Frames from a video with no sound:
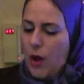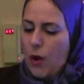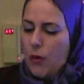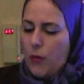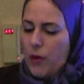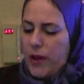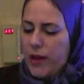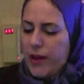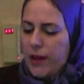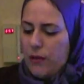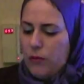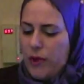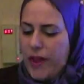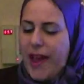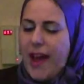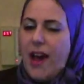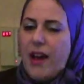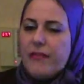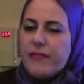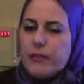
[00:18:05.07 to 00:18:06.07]
We
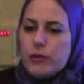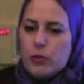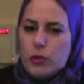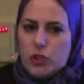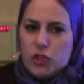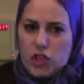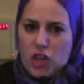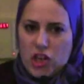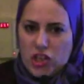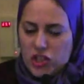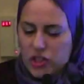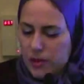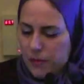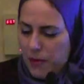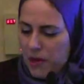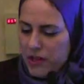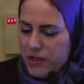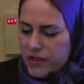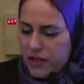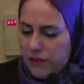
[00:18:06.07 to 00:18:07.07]
have to change the
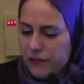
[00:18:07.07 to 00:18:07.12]
policy